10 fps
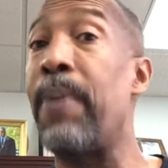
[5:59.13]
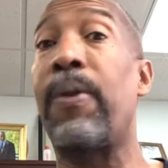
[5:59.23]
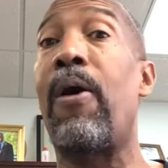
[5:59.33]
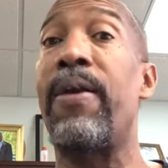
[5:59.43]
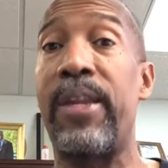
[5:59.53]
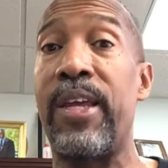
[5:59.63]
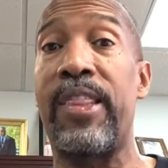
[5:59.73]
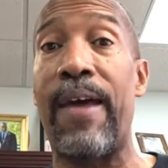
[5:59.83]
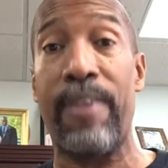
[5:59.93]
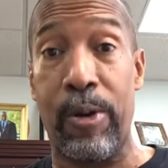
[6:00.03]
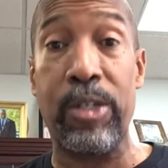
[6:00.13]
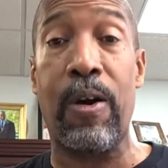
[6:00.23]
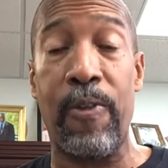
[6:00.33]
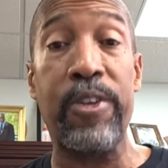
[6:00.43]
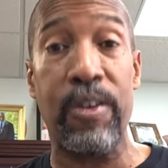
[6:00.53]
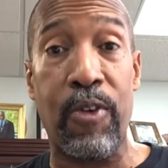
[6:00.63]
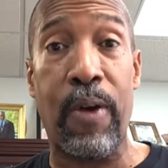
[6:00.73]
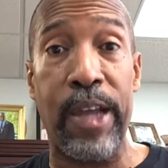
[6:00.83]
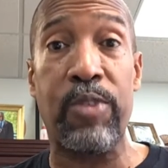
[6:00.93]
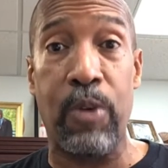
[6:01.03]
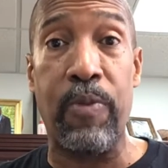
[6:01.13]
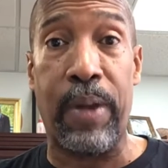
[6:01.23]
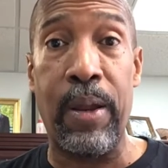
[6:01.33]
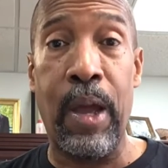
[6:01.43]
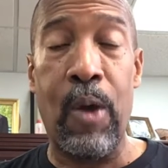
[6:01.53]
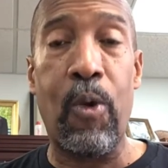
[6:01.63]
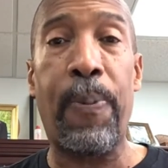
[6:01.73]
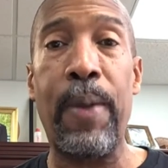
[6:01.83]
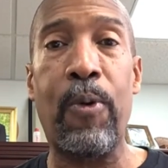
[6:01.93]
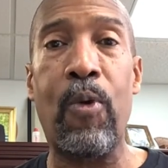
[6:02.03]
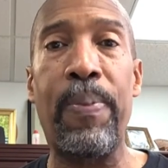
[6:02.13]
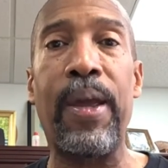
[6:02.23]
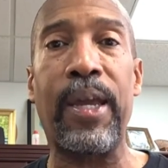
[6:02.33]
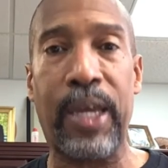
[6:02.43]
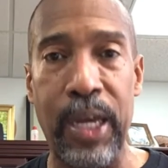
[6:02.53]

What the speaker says: People already did that. That was called the Civil Rights Movement, where people were being